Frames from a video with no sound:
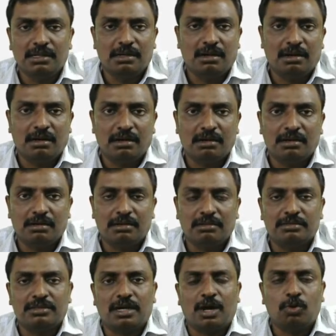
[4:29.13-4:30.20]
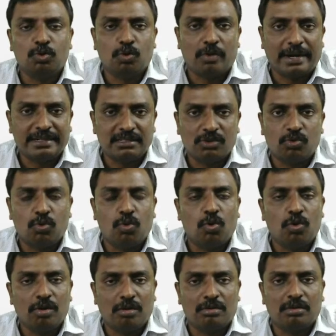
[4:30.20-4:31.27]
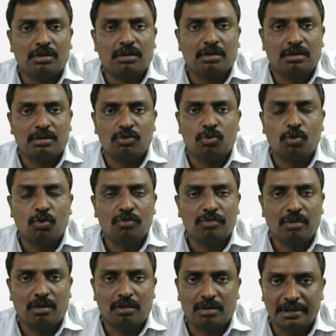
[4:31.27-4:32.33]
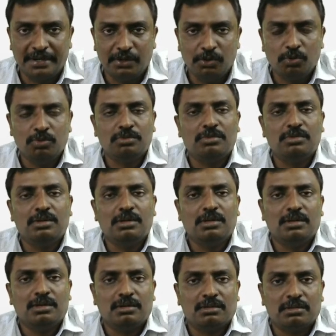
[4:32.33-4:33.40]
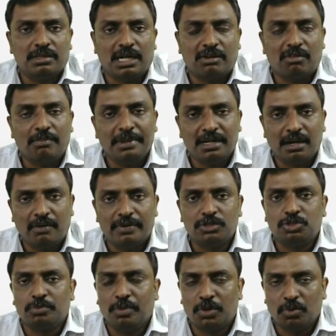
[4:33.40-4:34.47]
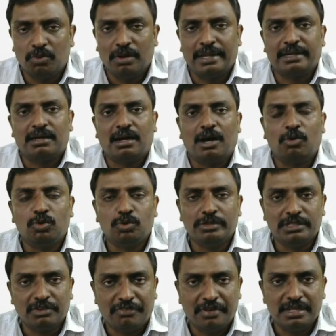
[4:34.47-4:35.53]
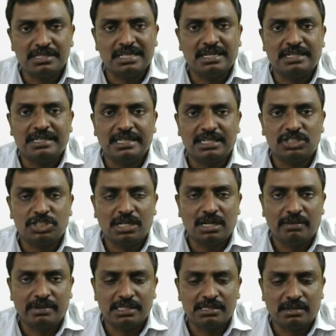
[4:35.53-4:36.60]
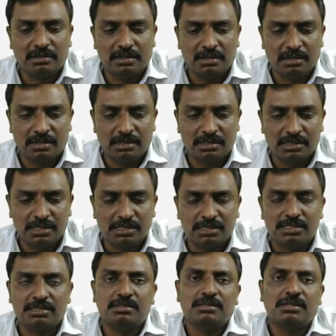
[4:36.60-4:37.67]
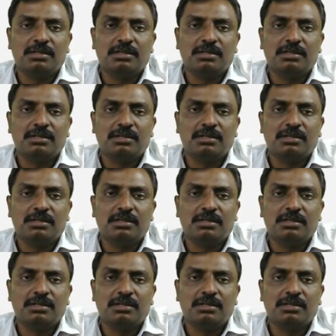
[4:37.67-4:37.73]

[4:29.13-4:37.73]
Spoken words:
how to write the code on Arduino. That will be covered tomorrow, how to interface a DHT11 sensor